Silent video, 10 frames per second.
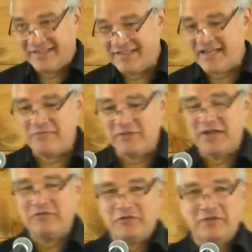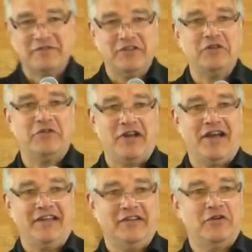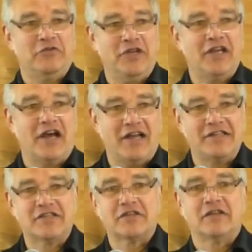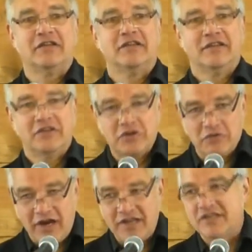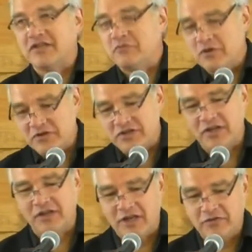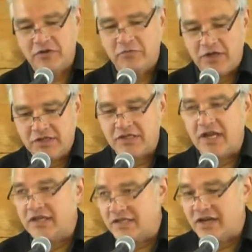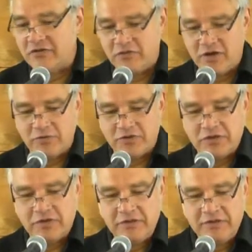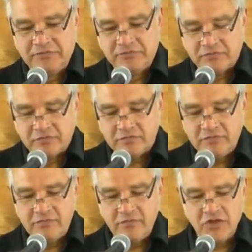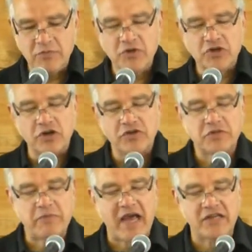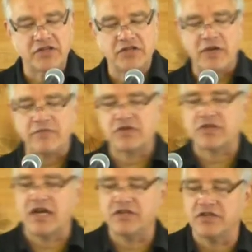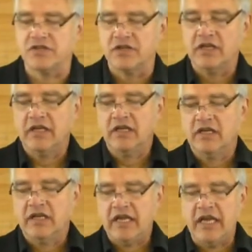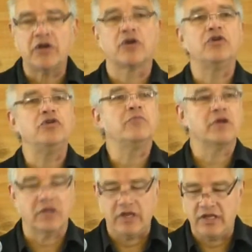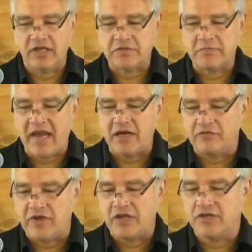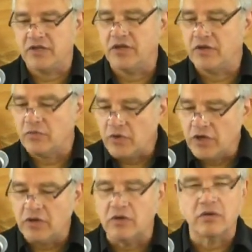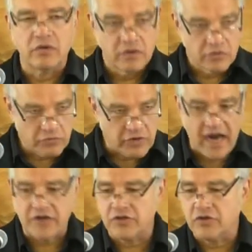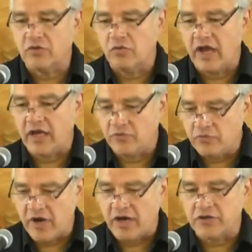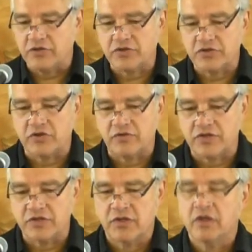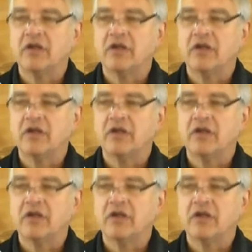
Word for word: Same thing for you and I. Only God's grace and mercy and love can make saints out of rebels. To be sure, this passage emphasizes inner humility that's manifested in a real, practical way, in practical service,